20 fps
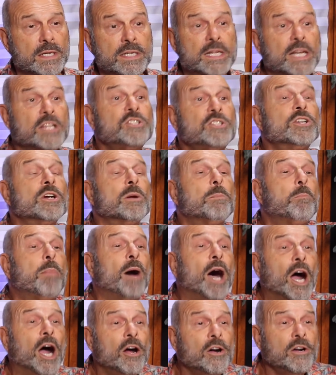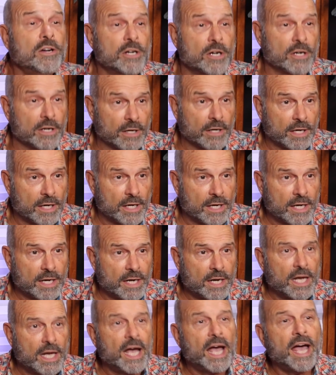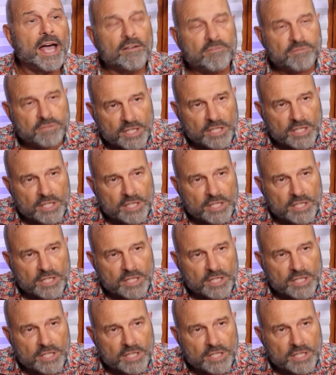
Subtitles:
Does your partner have